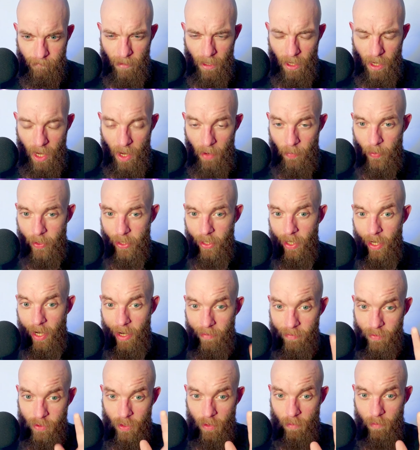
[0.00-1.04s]
we're going to
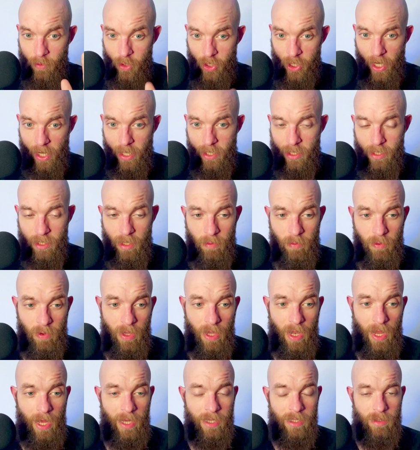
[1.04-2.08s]
have some changes there with the
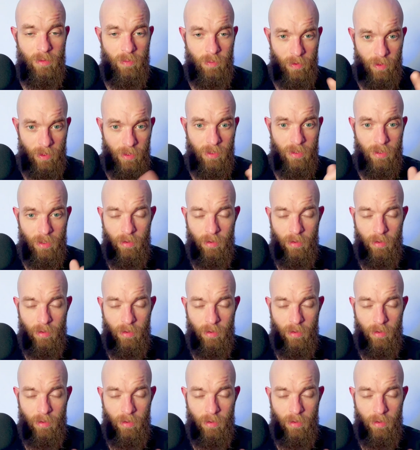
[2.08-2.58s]
lights because